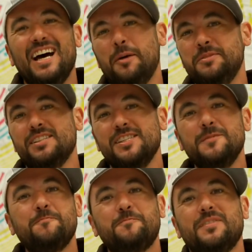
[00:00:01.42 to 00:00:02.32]
I'm
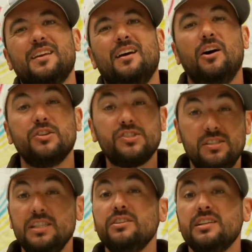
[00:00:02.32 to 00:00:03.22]
Jesse. Our
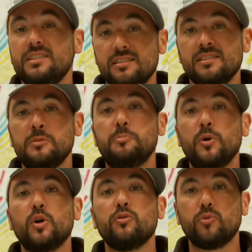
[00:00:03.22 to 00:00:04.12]
series is in the
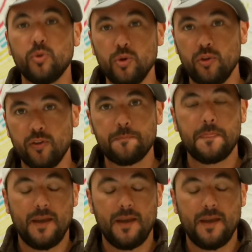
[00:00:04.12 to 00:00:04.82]
book of Ruth,